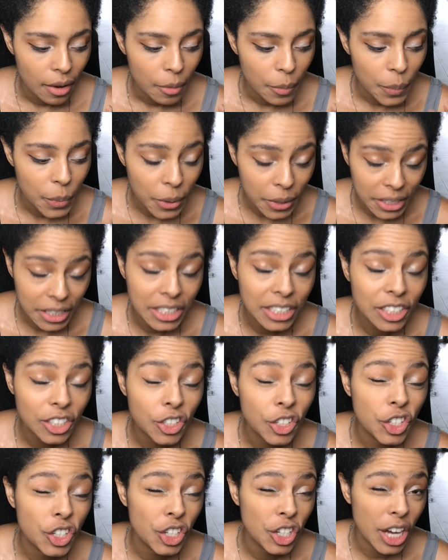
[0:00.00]
pretty
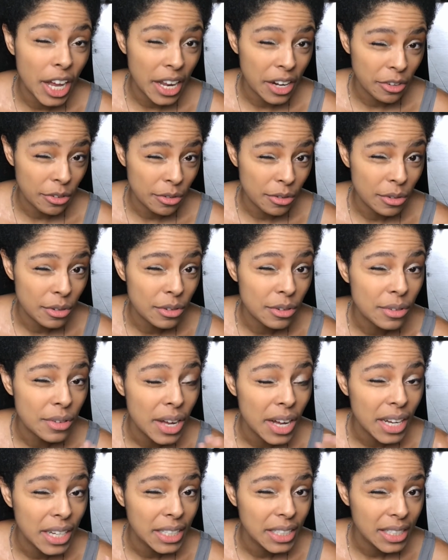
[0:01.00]
general
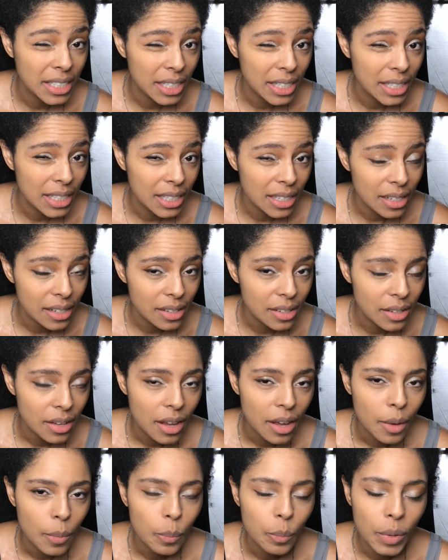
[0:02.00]
ideas,
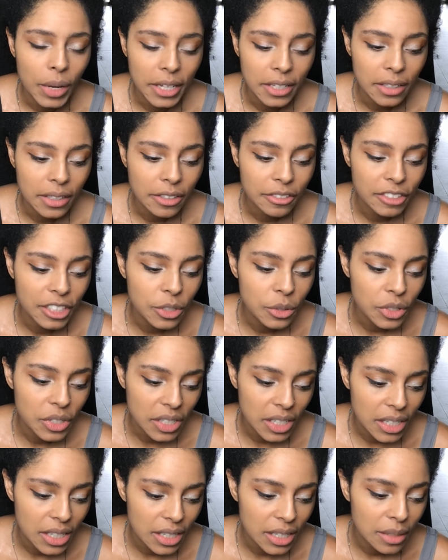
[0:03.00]
but if you
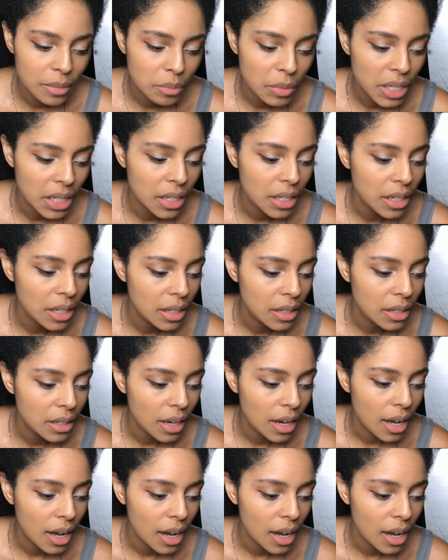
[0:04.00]
see me